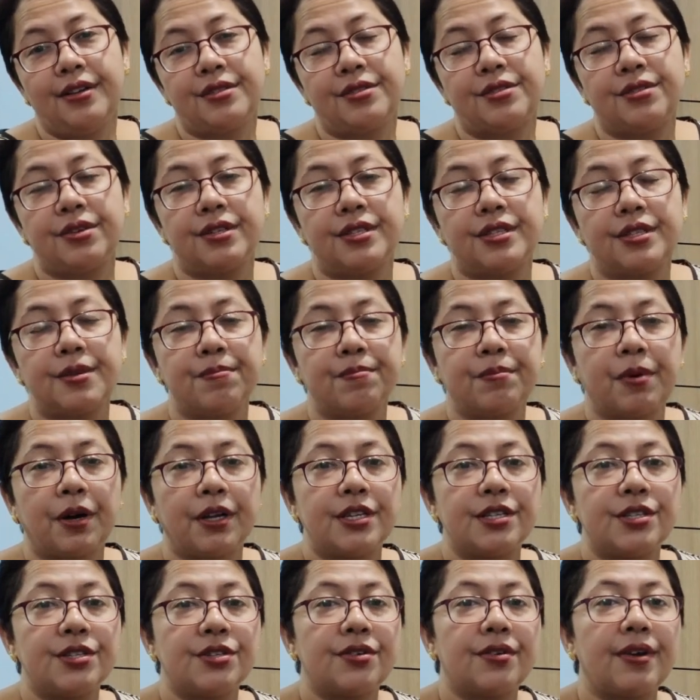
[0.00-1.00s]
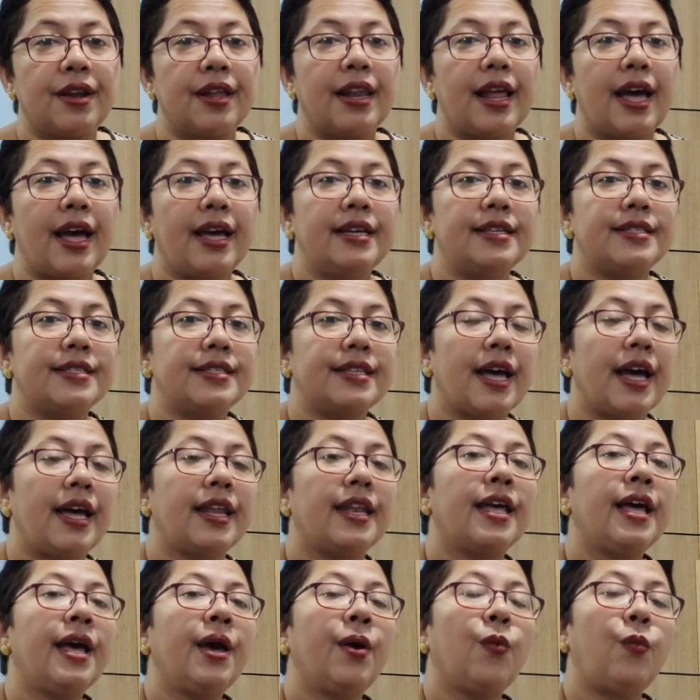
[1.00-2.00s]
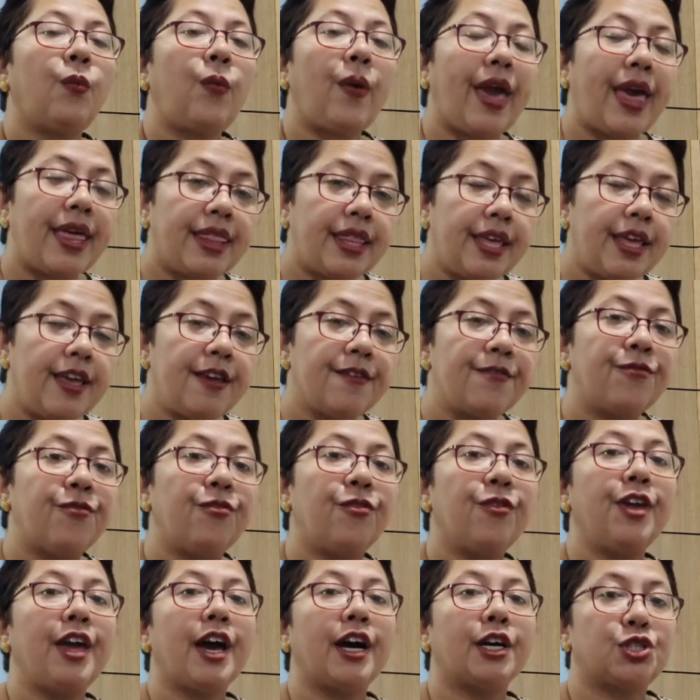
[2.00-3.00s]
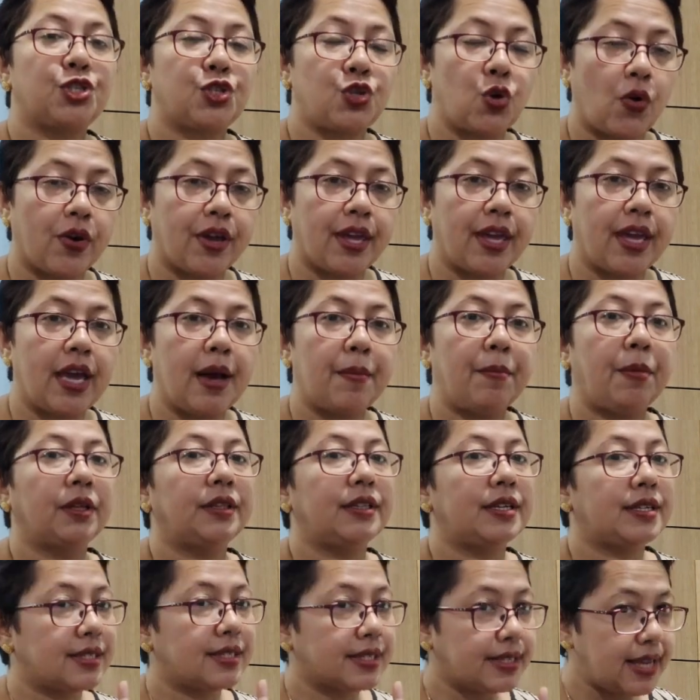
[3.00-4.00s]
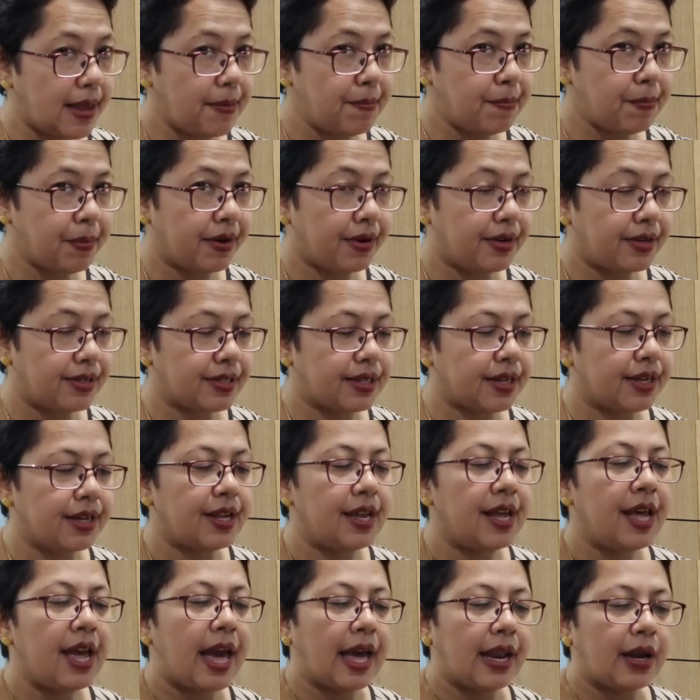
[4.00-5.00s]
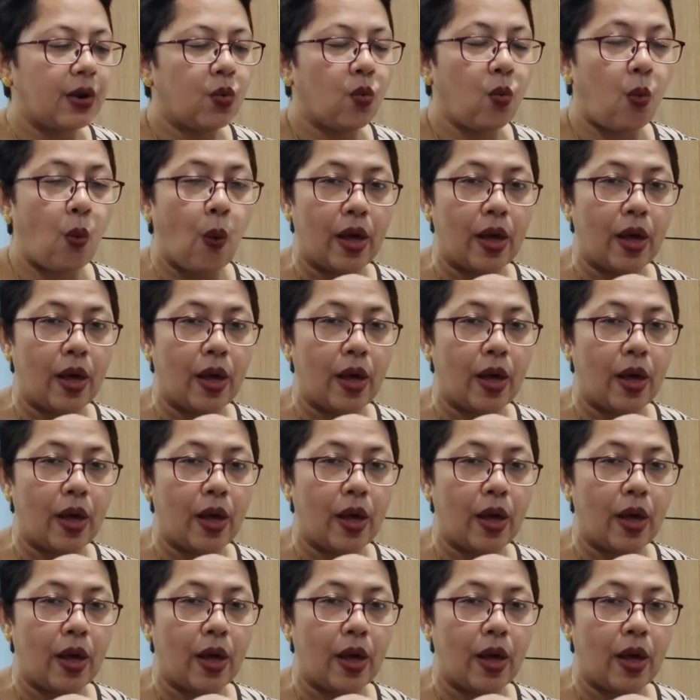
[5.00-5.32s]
So it's important to realize that if we are talking about the same person and